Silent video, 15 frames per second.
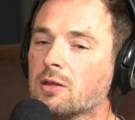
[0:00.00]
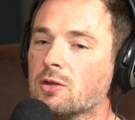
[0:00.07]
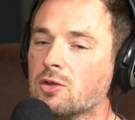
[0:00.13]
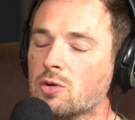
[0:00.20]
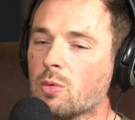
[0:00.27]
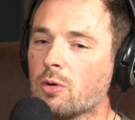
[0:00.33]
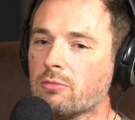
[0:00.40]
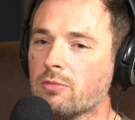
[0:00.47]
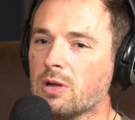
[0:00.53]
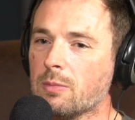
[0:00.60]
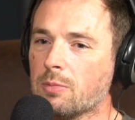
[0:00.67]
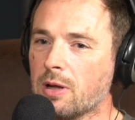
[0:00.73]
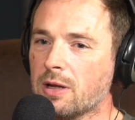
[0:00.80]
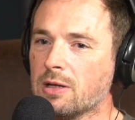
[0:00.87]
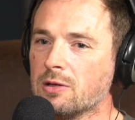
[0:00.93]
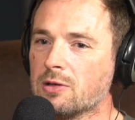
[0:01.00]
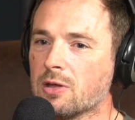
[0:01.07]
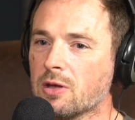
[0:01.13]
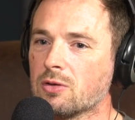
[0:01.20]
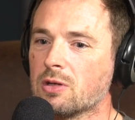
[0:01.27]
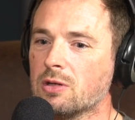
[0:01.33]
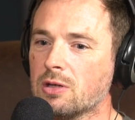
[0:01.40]
the new one really played into
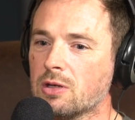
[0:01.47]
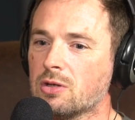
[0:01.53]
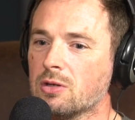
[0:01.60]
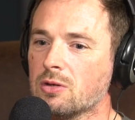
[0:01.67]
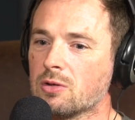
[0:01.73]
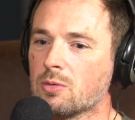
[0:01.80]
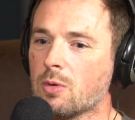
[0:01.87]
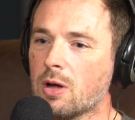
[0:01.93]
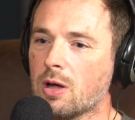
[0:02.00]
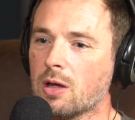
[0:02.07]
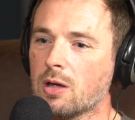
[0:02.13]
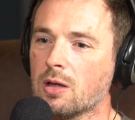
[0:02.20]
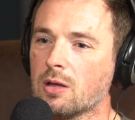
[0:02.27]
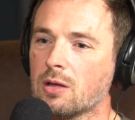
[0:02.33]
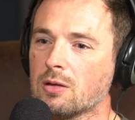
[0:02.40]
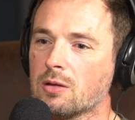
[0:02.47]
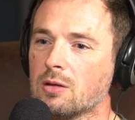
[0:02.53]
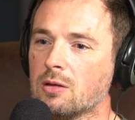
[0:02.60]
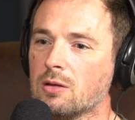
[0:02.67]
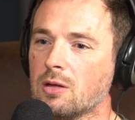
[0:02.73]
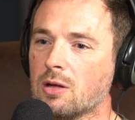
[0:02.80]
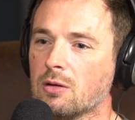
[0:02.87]
those conditions where
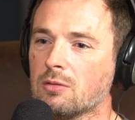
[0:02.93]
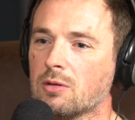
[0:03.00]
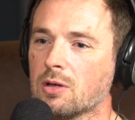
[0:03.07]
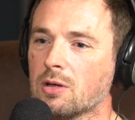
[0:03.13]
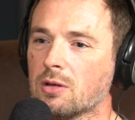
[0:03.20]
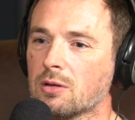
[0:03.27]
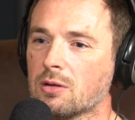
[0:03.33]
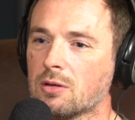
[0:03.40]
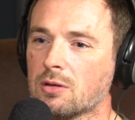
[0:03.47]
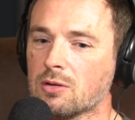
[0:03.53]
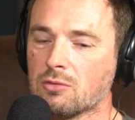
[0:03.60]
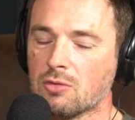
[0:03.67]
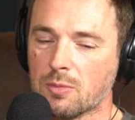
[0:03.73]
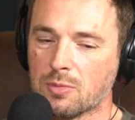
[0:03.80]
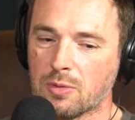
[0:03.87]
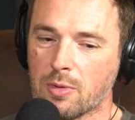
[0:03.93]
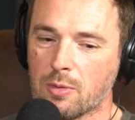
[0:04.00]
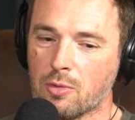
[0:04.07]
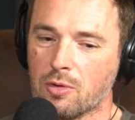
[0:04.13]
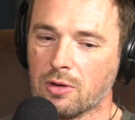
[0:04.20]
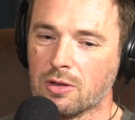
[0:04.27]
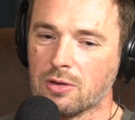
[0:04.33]
the grip's a bit
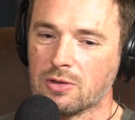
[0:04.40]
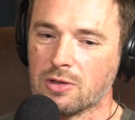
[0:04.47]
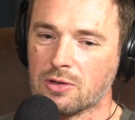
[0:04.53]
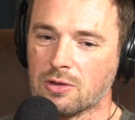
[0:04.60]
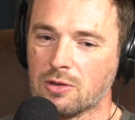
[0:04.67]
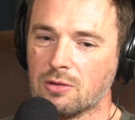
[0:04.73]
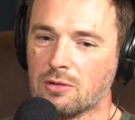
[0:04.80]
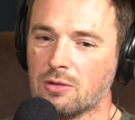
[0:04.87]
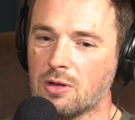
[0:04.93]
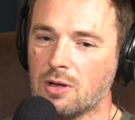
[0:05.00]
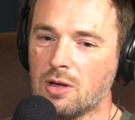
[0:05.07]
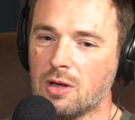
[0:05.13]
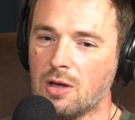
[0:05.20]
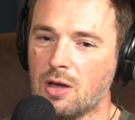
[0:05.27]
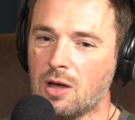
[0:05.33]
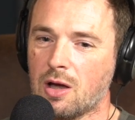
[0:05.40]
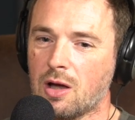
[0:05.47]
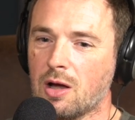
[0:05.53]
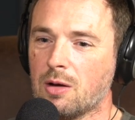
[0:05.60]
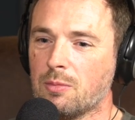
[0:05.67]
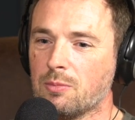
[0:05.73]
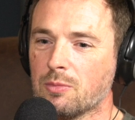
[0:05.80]
more inconsistent.
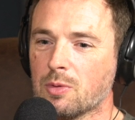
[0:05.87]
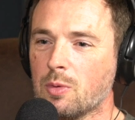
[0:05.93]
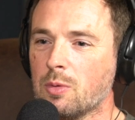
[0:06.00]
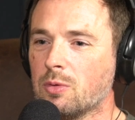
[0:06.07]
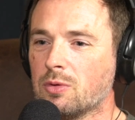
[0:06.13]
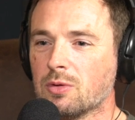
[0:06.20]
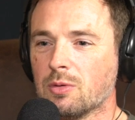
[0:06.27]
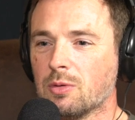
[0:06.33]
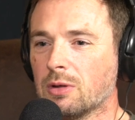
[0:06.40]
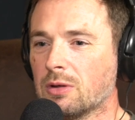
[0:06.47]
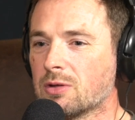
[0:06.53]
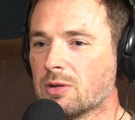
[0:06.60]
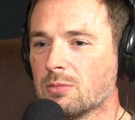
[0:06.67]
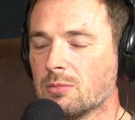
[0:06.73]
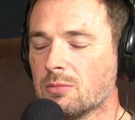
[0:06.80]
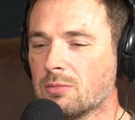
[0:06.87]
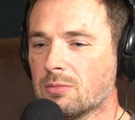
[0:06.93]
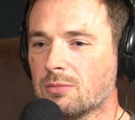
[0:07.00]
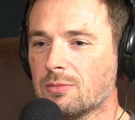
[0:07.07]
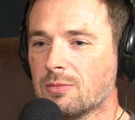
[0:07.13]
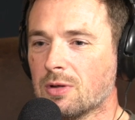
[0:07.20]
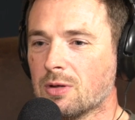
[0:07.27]
We were doing
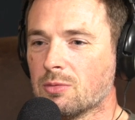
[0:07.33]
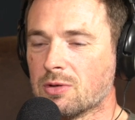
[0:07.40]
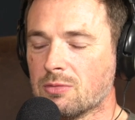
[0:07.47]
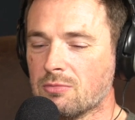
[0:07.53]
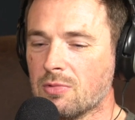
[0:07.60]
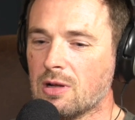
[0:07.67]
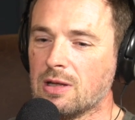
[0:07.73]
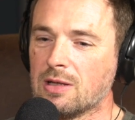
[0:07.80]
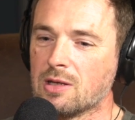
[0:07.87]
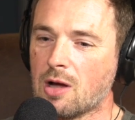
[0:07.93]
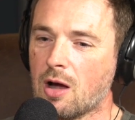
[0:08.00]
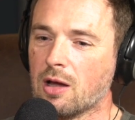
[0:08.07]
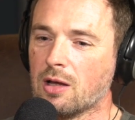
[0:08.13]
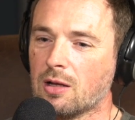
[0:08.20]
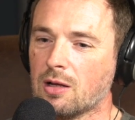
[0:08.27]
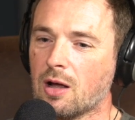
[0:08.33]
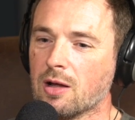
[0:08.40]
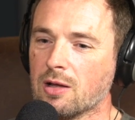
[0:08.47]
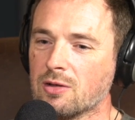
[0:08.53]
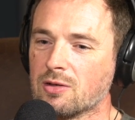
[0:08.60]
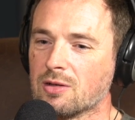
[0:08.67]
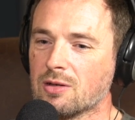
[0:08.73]
there were some really tight
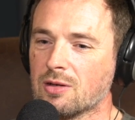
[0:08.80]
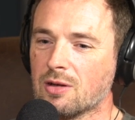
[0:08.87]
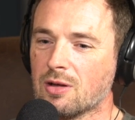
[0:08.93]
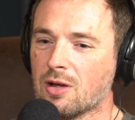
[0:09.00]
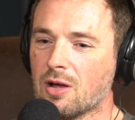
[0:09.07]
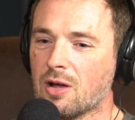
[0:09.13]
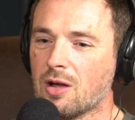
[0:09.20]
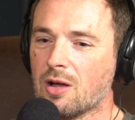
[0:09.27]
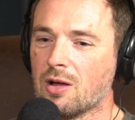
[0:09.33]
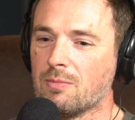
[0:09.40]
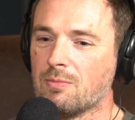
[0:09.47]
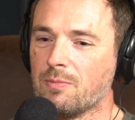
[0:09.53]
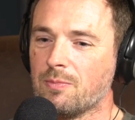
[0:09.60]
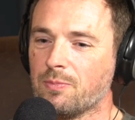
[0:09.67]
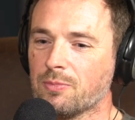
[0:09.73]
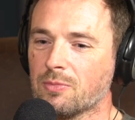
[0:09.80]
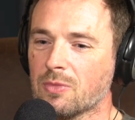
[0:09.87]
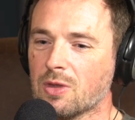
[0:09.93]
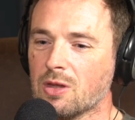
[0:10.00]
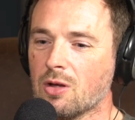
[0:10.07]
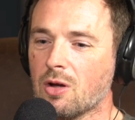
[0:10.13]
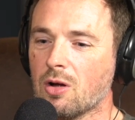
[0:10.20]
lines
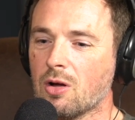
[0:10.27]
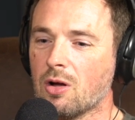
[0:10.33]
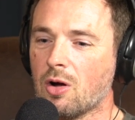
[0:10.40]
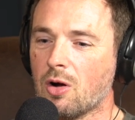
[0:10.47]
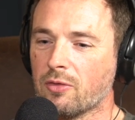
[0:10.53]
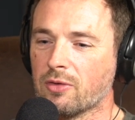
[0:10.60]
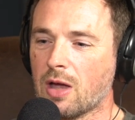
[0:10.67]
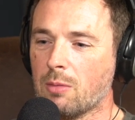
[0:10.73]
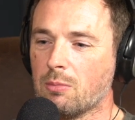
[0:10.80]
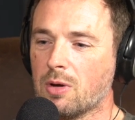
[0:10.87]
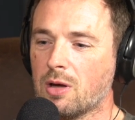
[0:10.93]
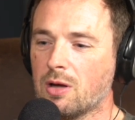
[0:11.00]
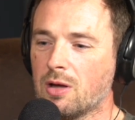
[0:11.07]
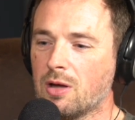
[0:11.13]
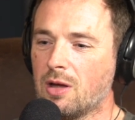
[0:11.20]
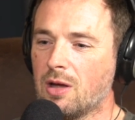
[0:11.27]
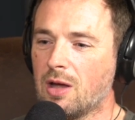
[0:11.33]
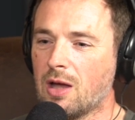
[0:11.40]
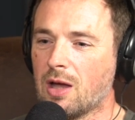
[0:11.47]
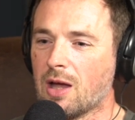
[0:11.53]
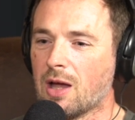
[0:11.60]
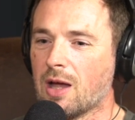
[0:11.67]
off camber,
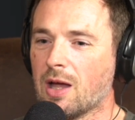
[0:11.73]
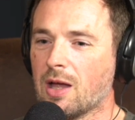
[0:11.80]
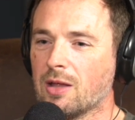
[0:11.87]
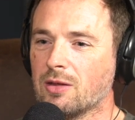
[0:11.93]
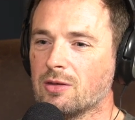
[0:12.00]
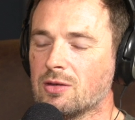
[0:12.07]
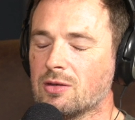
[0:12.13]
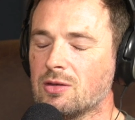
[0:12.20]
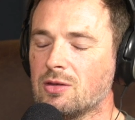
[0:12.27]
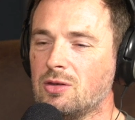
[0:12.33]
and